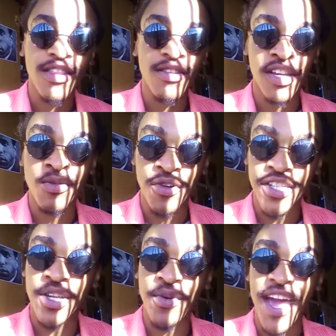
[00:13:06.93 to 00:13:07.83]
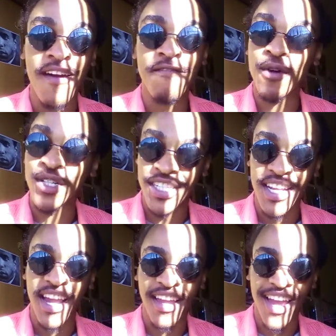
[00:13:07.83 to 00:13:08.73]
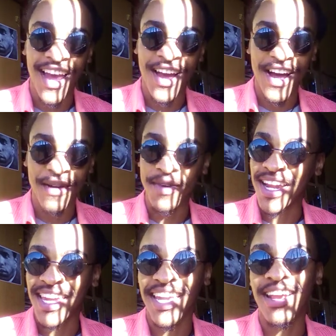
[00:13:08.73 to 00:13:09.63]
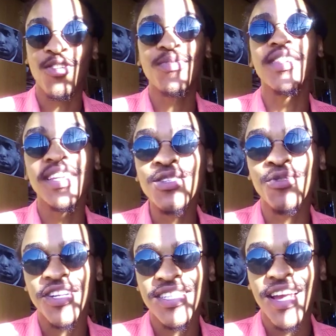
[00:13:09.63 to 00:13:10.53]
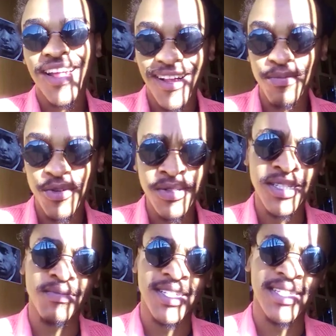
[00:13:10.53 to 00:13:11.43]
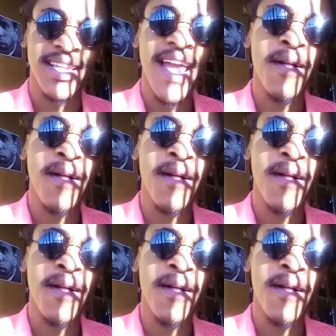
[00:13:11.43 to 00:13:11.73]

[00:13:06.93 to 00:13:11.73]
Those are the words that we have for today. And again, I hope that these words help you just as much as they